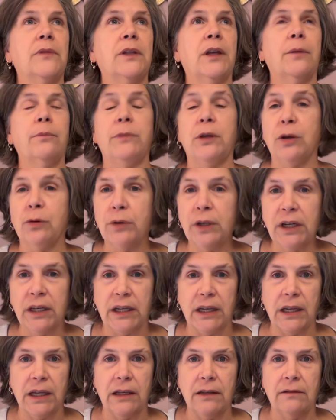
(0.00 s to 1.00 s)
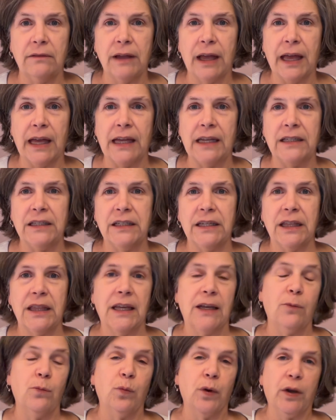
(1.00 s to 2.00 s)
community and
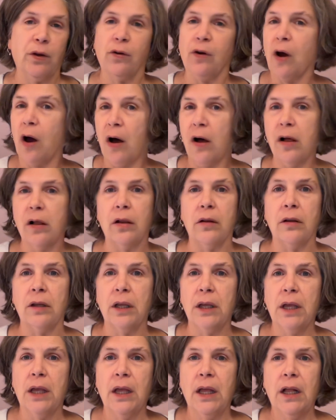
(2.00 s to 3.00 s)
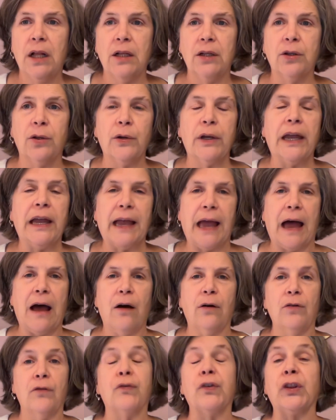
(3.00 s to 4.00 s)
that we are all looking
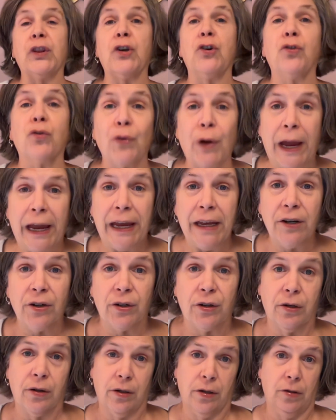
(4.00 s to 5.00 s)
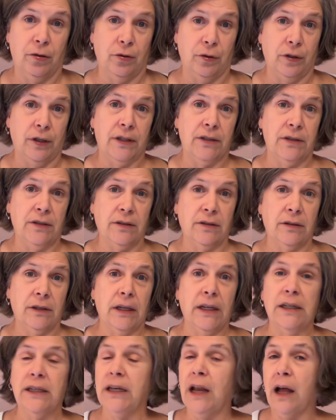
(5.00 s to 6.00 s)
out for the greater good,
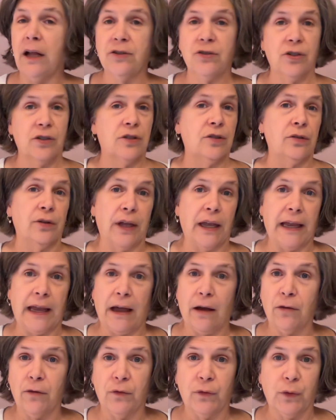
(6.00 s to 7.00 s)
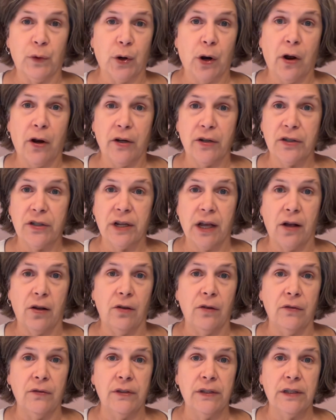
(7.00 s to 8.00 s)
not just looking out for
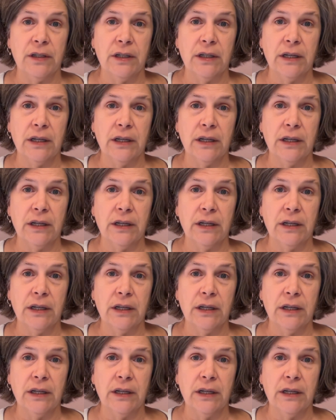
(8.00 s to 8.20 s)
ourselves.